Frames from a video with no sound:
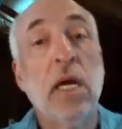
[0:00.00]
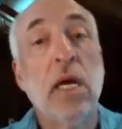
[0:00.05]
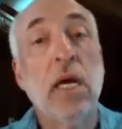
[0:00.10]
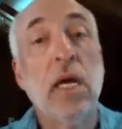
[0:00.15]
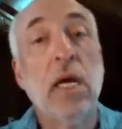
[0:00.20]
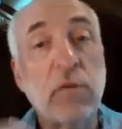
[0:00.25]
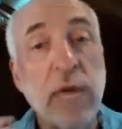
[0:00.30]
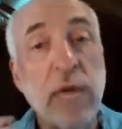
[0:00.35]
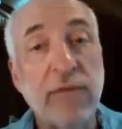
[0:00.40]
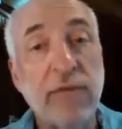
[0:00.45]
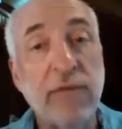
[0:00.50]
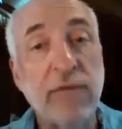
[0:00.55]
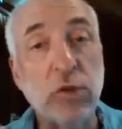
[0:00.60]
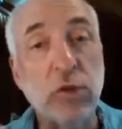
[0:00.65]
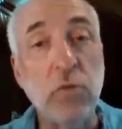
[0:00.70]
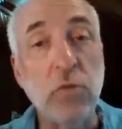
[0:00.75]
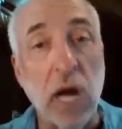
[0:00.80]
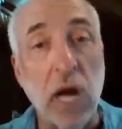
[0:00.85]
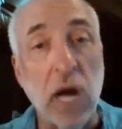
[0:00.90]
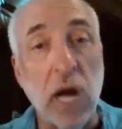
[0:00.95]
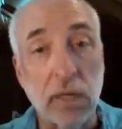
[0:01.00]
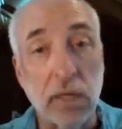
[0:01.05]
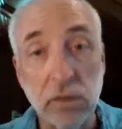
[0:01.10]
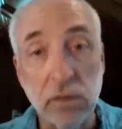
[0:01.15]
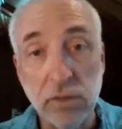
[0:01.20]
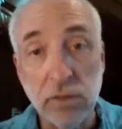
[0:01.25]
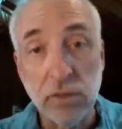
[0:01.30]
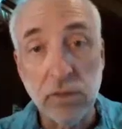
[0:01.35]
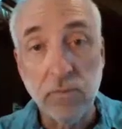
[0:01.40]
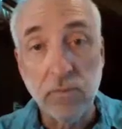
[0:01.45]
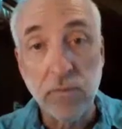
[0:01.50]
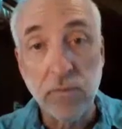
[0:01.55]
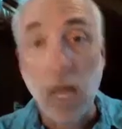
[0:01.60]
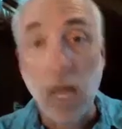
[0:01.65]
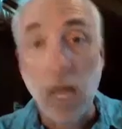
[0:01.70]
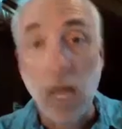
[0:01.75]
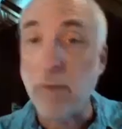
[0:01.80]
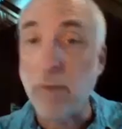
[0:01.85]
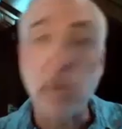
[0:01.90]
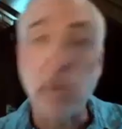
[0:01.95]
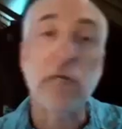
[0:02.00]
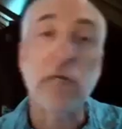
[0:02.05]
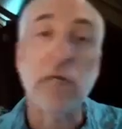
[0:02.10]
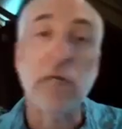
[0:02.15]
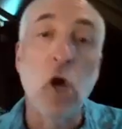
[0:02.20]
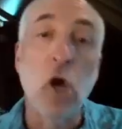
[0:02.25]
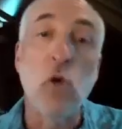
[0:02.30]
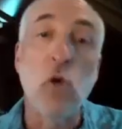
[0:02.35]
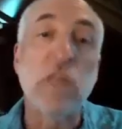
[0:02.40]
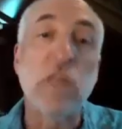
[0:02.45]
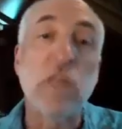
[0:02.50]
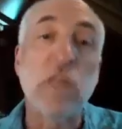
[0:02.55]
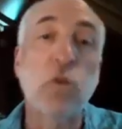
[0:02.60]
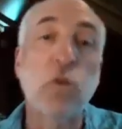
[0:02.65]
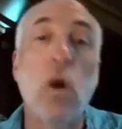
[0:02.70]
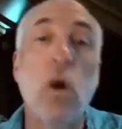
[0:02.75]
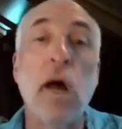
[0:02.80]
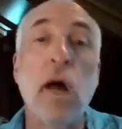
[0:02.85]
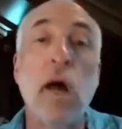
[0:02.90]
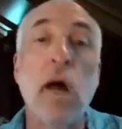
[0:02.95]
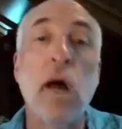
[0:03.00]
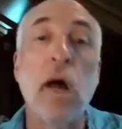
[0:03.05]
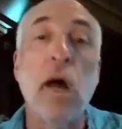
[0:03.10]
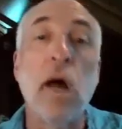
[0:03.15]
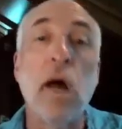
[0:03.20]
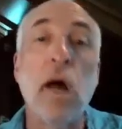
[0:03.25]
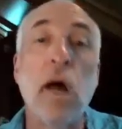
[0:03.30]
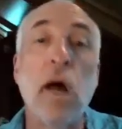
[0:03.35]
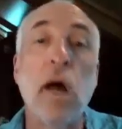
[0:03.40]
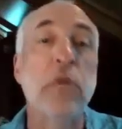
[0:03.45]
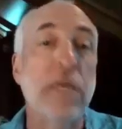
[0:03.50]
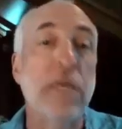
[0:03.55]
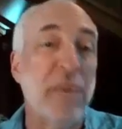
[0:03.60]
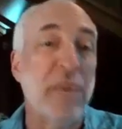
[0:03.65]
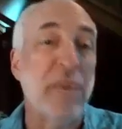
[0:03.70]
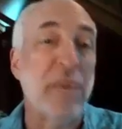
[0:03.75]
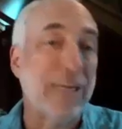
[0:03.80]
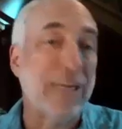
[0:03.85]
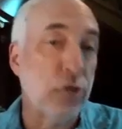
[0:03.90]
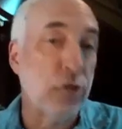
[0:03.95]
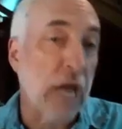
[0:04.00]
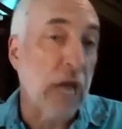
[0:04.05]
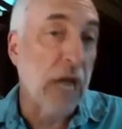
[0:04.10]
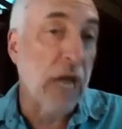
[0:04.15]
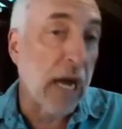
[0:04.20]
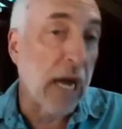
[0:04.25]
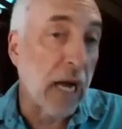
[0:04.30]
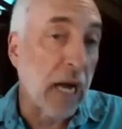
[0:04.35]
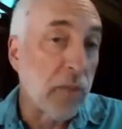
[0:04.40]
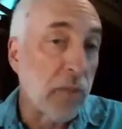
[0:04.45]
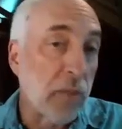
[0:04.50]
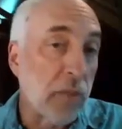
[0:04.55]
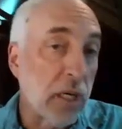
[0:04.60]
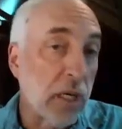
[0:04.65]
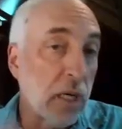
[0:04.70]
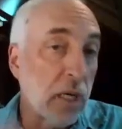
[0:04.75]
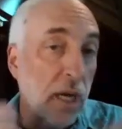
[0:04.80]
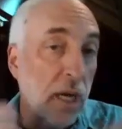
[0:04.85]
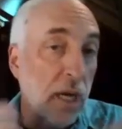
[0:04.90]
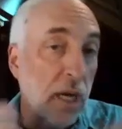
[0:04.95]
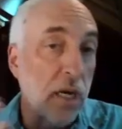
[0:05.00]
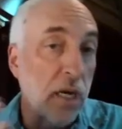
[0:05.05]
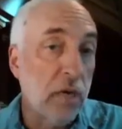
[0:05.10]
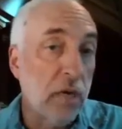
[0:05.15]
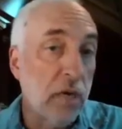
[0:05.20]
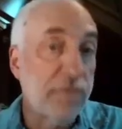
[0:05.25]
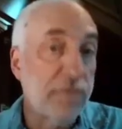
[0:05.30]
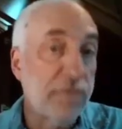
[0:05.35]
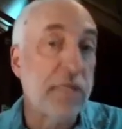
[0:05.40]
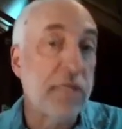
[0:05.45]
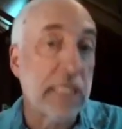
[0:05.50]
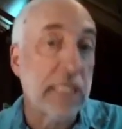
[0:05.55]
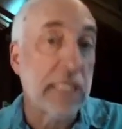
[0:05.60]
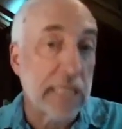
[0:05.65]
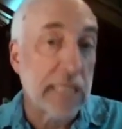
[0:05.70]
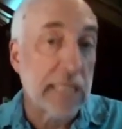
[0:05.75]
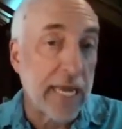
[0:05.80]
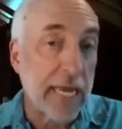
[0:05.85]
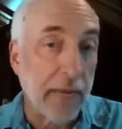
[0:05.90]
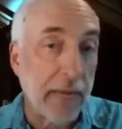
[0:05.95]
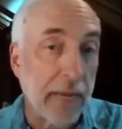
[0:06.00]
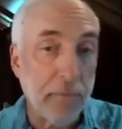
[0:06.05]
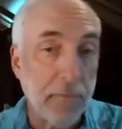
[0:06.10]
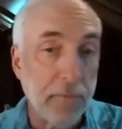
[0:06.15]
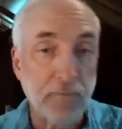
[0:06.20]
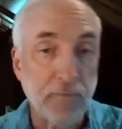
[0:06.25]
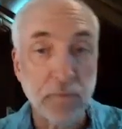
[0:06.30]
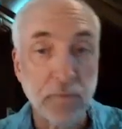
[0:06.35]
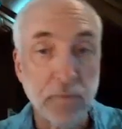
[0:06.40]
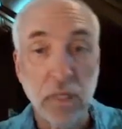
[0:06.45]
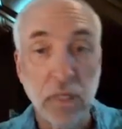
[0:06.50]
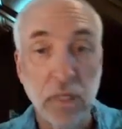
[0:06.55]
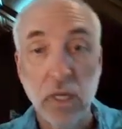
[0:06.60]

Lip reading: what if we have two models and we want to know which one is doing a better job of fitting the data?